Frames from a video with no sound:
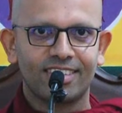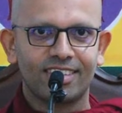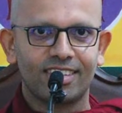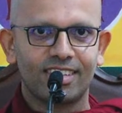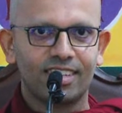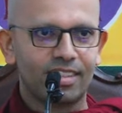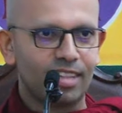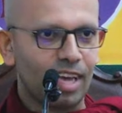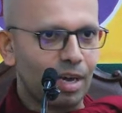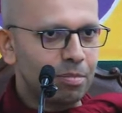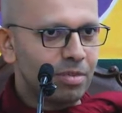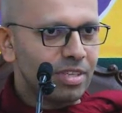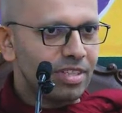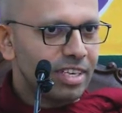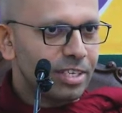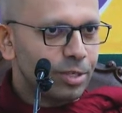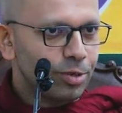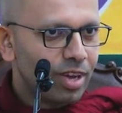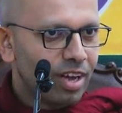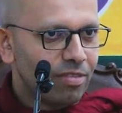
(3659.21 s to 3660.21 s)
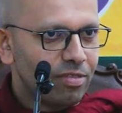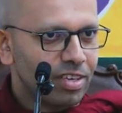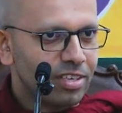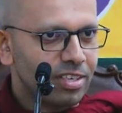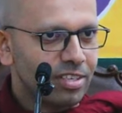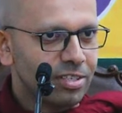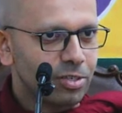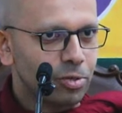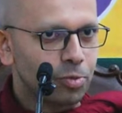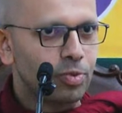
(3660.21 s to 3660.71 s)
The Dhamma that you have
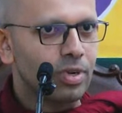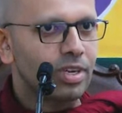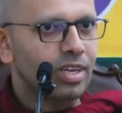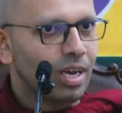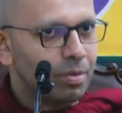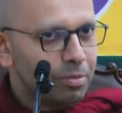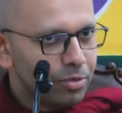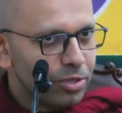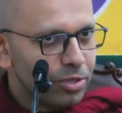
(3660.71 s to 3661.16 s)
understood will come